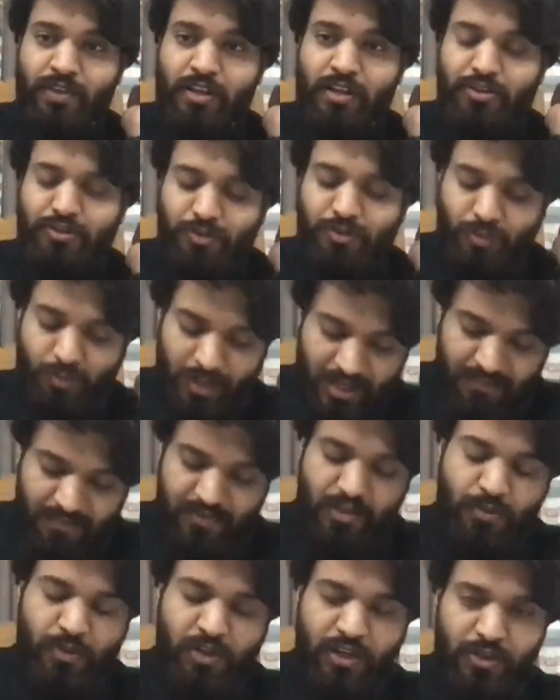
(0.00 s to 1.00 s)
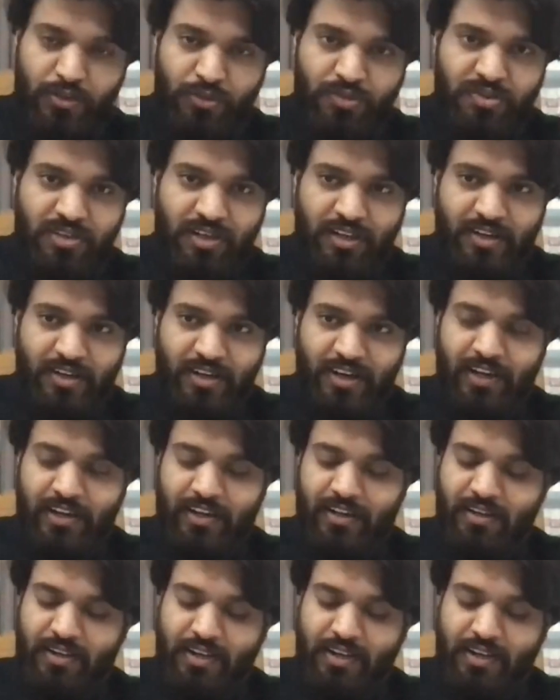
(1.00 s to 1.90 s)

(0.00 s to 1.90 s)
So whenever you're going to start writing,